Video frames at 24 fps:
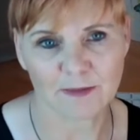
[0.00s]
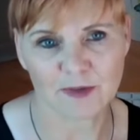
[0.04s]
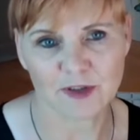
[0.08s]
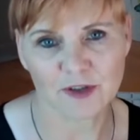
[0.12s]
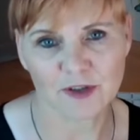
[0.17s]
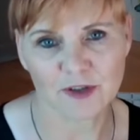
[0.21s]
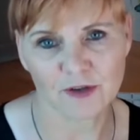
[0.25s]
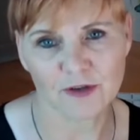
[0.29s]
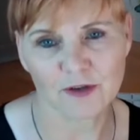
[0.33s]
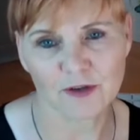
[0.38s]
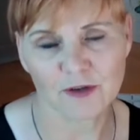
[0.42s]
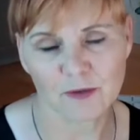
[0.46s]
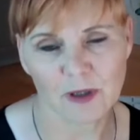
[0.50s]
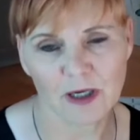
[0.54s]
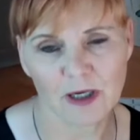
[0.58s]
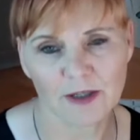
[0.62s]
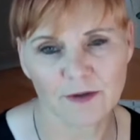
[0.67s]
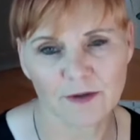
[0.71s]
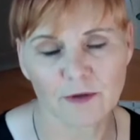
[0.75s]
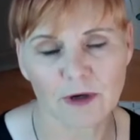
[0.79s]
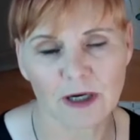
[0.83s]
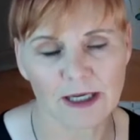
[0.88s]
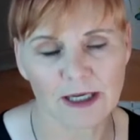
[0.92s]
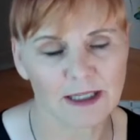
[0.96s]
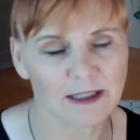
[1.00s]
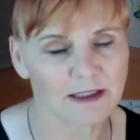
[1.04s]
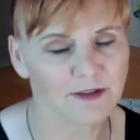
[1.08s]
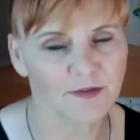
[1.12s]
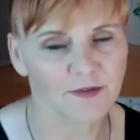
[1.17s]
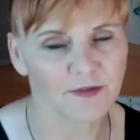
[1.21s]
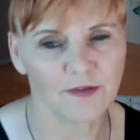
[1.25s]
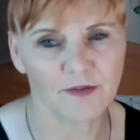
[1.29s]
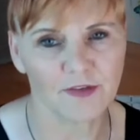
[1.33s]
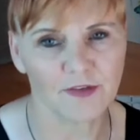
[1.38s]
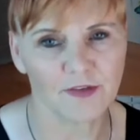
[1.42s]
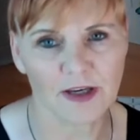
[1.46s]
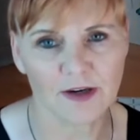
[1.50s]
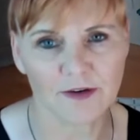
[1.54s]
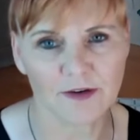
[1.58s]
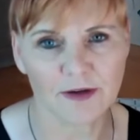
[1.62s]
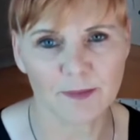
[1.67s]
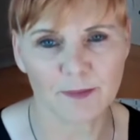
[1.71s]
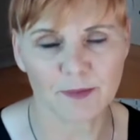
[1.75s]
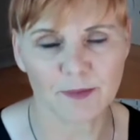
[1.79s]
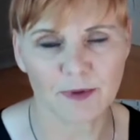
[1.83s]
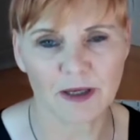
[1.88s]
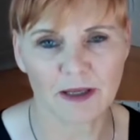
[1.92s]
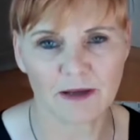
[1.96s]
So you're quite right. It's very,